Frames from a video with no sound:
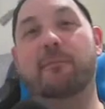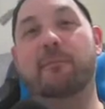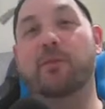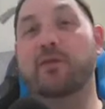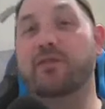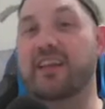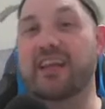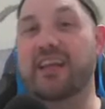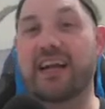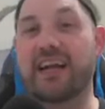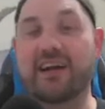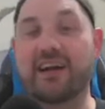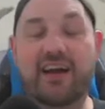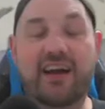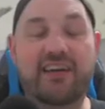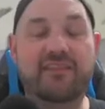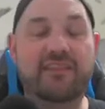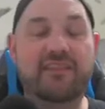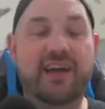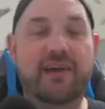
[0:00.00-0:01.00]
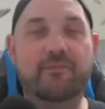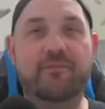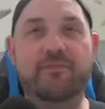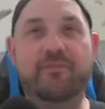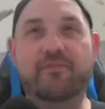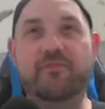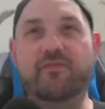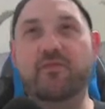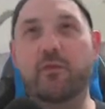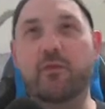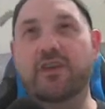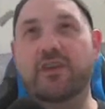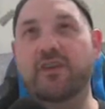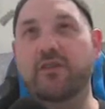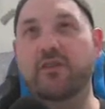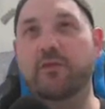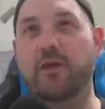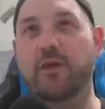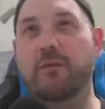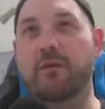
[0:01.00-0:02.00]
Puts it in our graveyard,
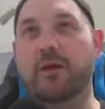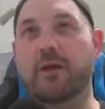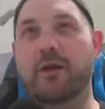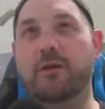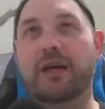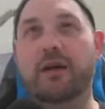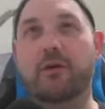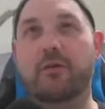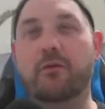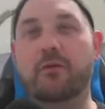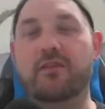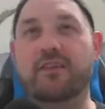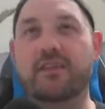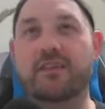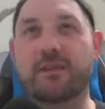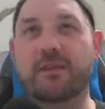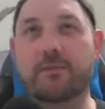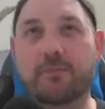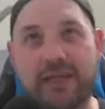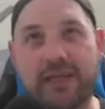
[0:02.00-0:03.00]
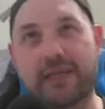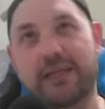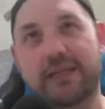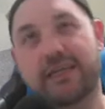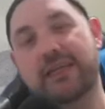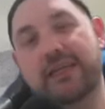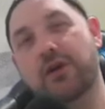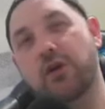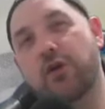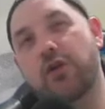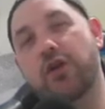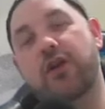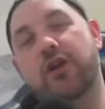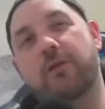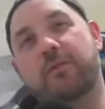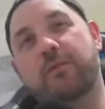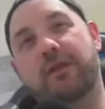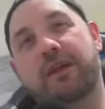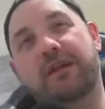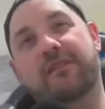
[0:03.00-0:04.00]
which is where Mono Black wants it to be, although
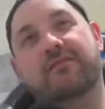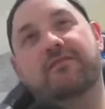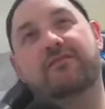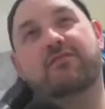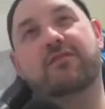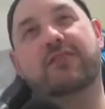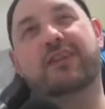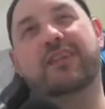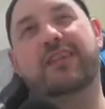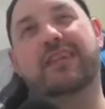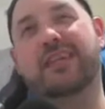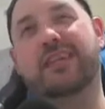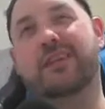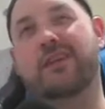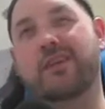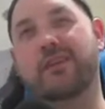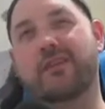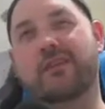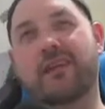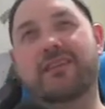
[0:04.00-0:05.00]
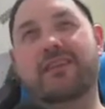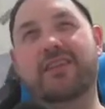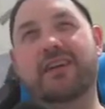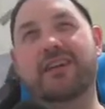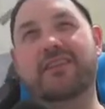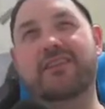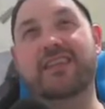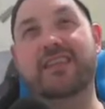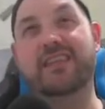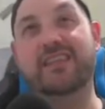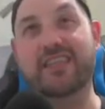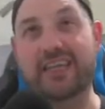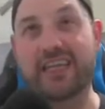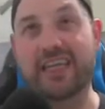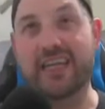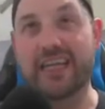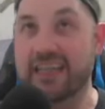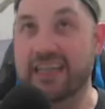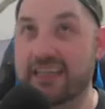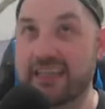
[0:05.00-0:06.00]
not playing really a lot of graveyard
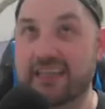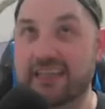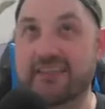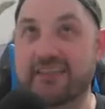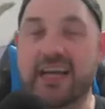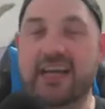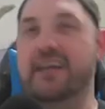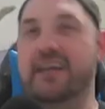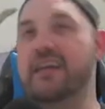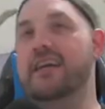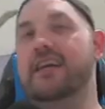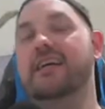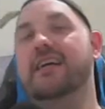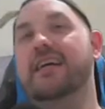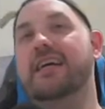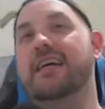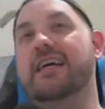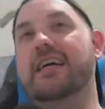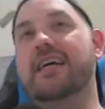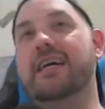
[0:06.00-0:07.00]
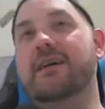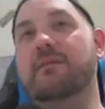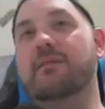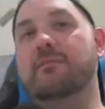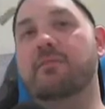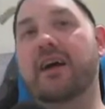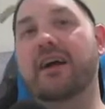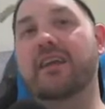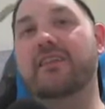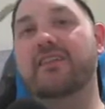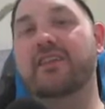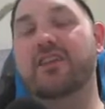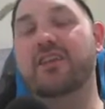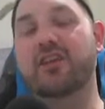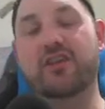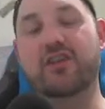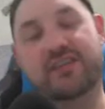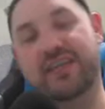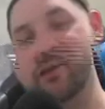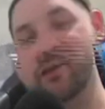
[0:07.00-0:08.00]
synergy in this deck, but
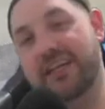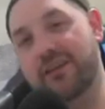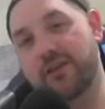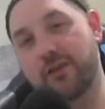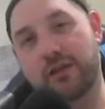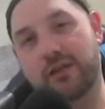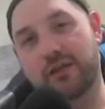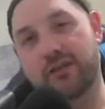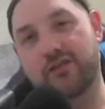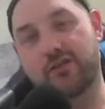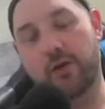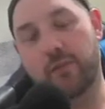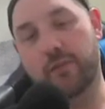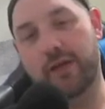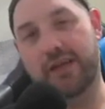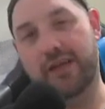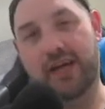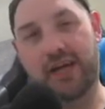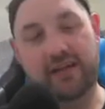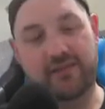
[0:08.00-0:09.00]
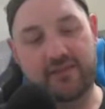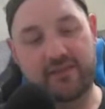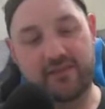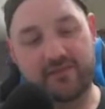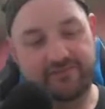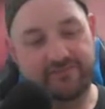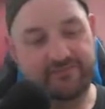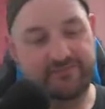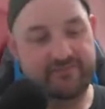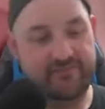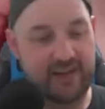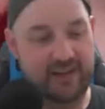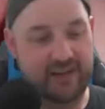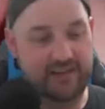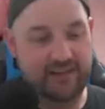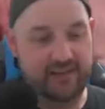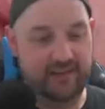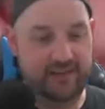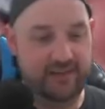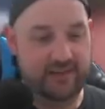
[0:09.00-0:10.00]
you just get to look at so many cards.
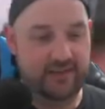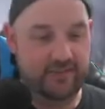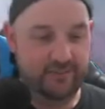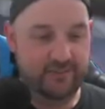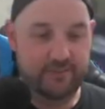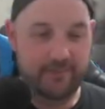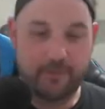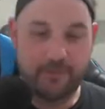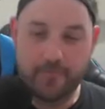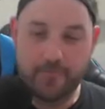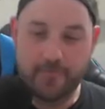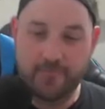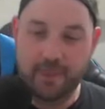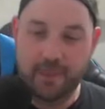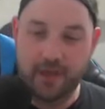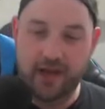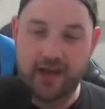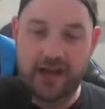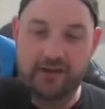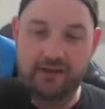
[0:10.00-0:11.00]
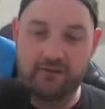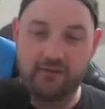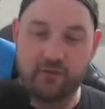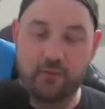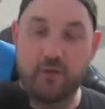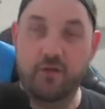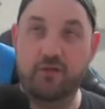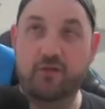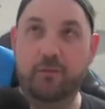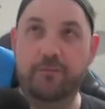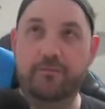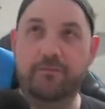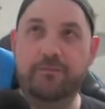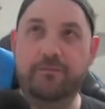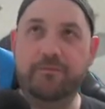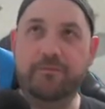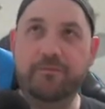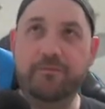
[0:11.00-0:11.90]
Fantastic. Okay, removal.